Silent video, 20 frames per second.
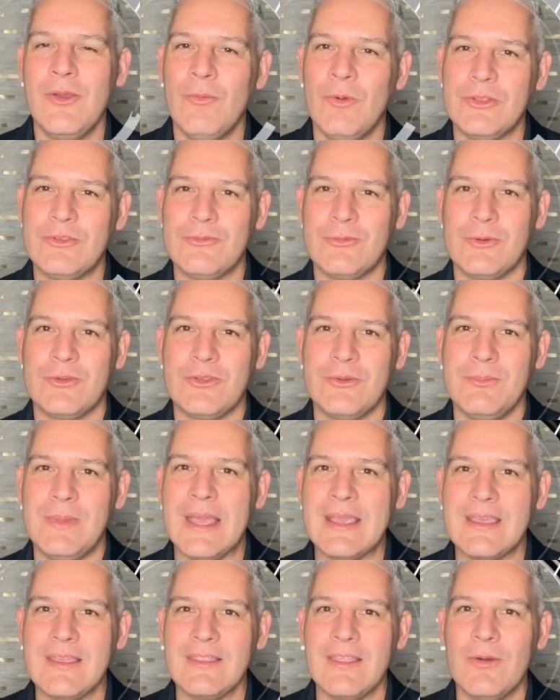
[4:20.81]
which for
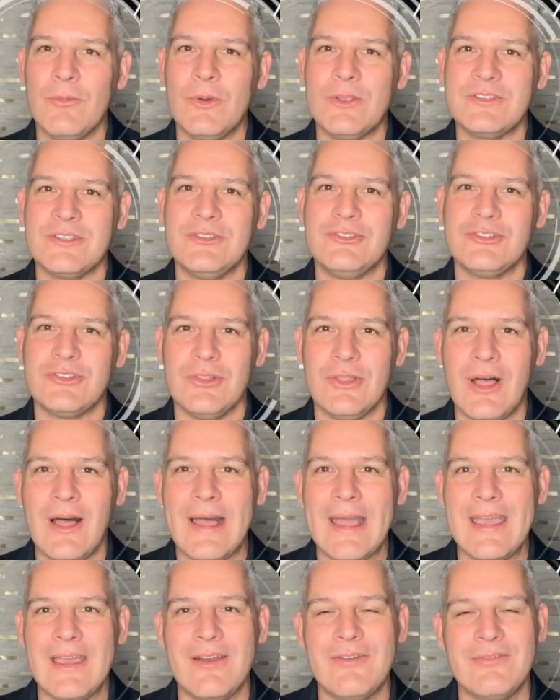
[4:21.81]
Temecula was in
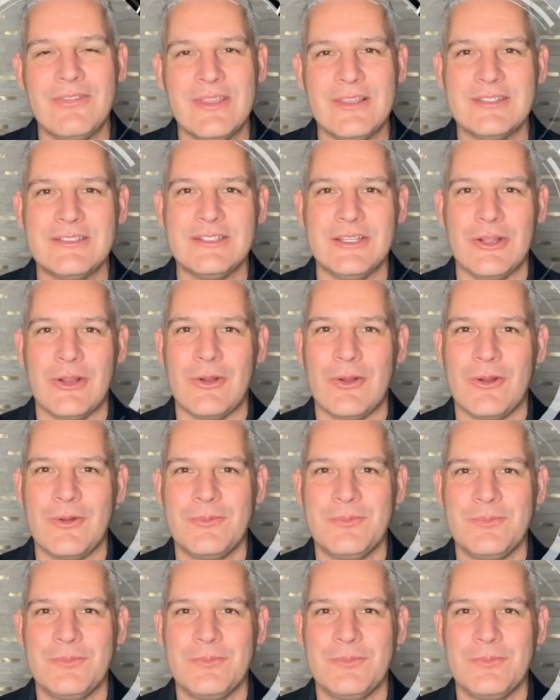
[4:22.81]
July of this year.